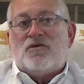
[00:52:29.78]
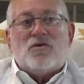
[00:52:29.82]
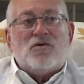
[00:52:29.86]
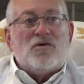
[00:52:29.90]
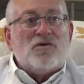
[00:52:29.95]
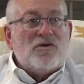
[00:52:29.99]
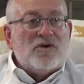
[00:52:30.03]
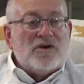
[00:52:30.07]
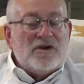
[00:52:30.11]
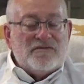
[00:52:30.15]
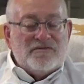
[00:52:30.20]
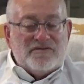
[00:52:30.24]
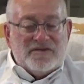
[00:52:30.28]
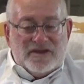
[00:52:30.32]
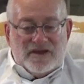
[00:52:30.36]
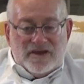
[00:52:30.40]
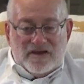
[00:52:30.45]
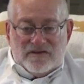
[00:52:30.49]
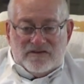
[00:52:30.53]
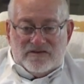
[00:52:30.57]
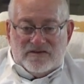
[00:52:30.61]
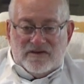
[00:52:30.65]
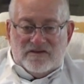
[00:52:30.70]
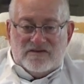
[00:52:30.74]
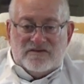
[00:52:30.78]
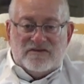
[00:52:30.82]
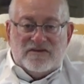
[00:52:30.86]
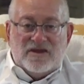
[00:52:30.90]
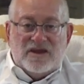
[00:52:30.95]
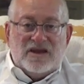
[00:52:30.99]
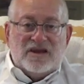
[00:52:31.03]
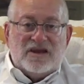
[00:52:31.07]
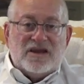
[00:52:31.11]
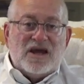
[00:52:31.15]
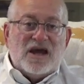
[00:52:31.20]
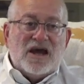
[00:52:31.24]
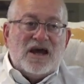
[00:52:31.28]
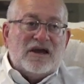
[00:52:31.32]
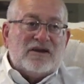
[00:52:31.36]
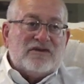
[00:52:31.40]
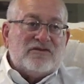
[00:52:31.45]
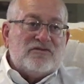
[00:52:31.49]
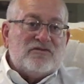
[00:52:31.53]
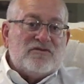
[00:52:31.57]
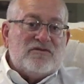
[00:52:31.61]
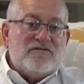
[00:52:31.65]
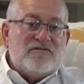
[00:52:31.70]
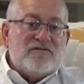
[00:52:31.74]
four of the existing
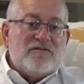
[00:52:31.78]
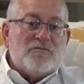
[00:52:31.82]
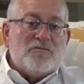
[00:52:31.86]
docks.